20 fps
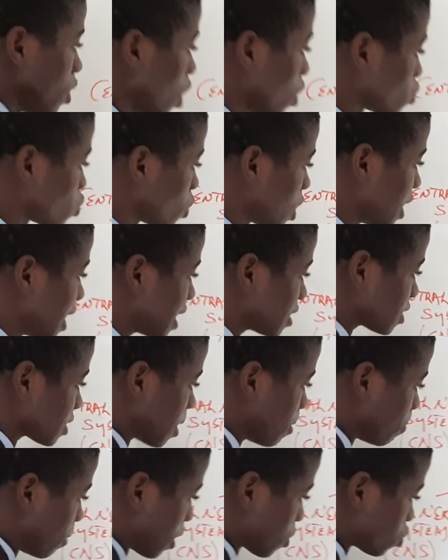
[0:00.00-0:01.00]
Also, let's
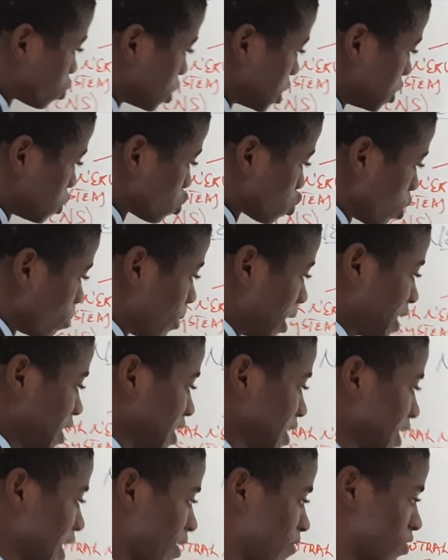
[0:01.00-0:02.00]
come back to the
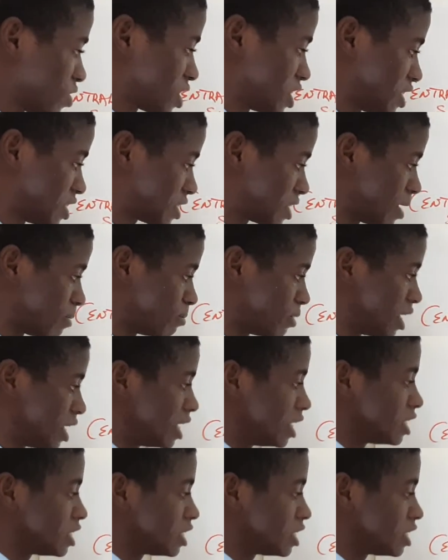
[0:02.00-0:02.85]
somatic nervous system.